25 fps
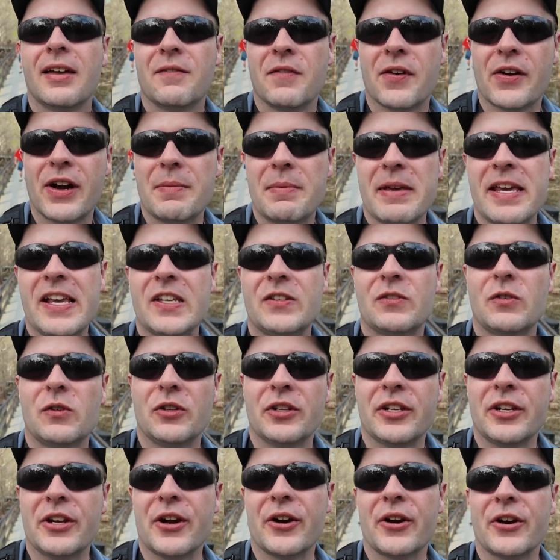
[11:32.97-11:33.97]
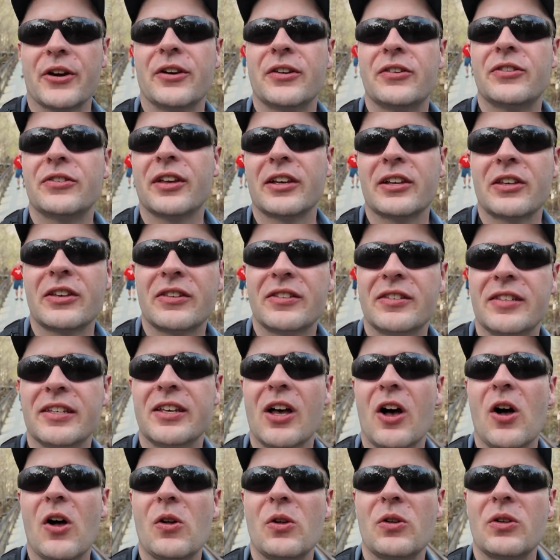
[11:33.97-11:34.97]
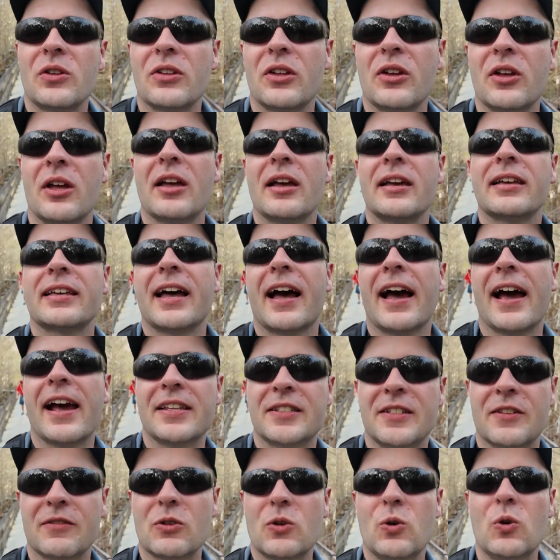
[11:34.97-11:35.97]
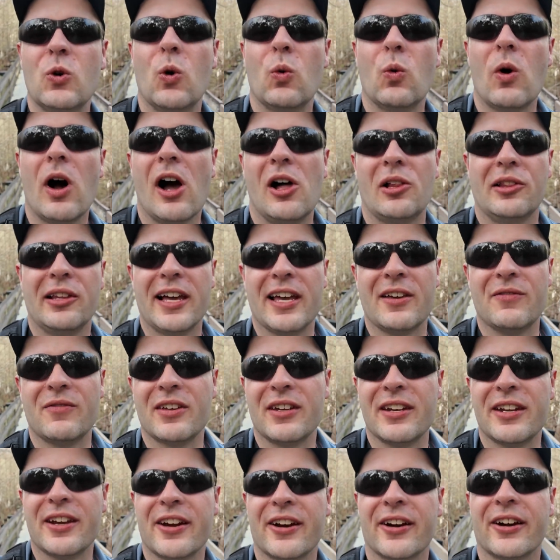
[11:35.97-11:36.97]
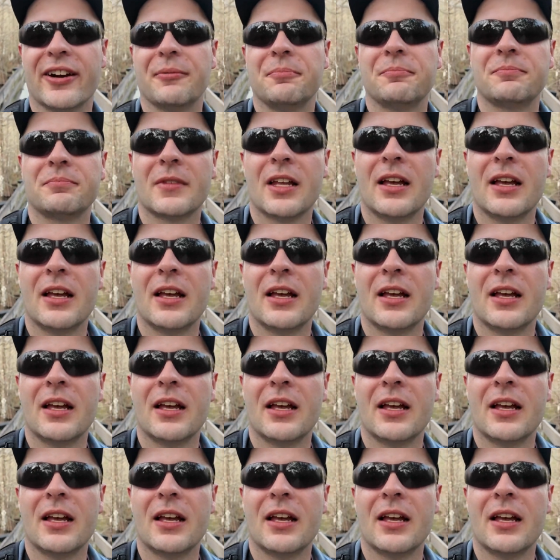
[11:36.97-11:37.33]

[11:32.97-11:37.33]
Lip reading: Very peaceful in here. It's like you can see all kinds of cool wildlife in here.